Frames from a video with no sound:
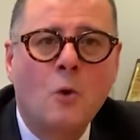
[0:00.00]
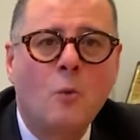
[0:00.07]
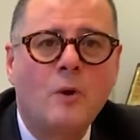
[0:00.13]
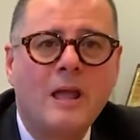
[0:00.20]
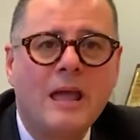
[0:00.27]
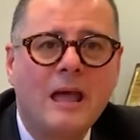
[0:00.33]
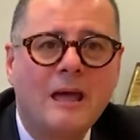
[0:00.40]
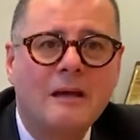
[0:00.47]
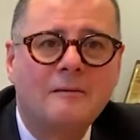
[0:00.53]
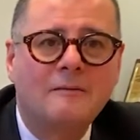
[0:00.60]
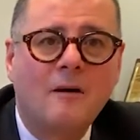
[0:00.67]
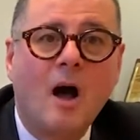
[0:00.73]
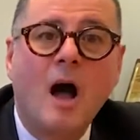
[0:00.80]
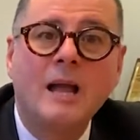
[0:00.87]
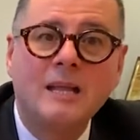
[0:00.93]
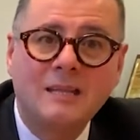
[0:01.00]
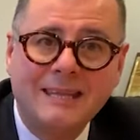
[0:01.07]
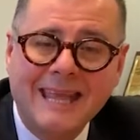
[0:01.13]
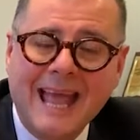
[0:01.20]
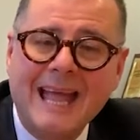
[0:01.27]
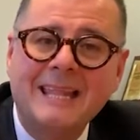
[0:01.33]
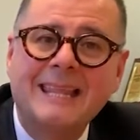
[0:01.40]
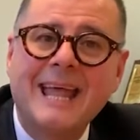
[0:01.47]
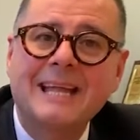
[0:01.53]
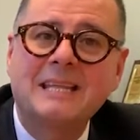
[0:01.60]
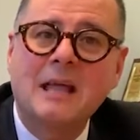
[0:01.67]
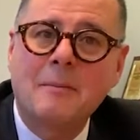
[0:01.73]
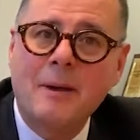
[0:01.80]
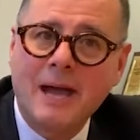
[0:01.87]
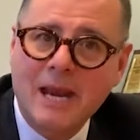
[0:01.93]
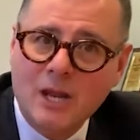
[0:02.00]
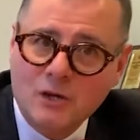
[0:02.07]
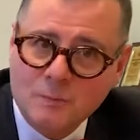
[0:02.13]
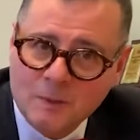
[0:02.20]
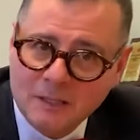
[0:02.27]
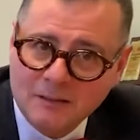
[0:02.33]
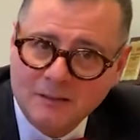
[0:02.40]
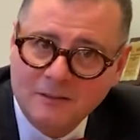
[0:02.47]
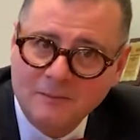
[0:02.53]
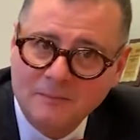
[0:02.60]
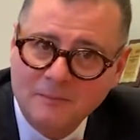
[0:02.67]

We have IT and data management.